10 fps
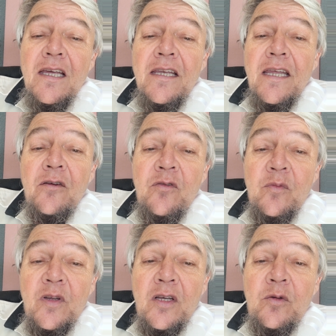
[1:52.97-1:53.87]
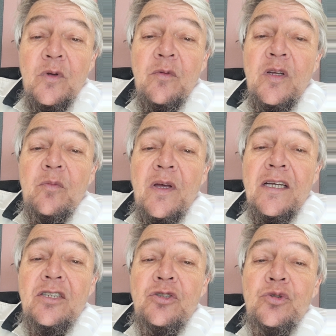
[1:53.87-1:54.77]
Now from there we went
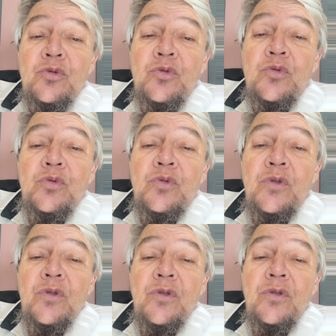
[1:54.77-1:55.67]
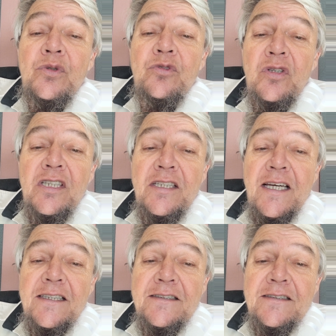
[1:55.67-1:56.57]
back to
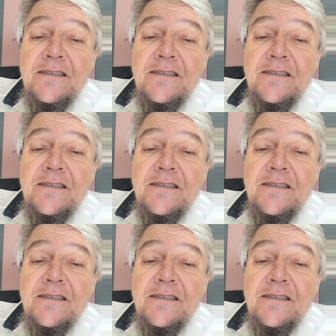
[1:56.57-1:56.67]
Trinidad.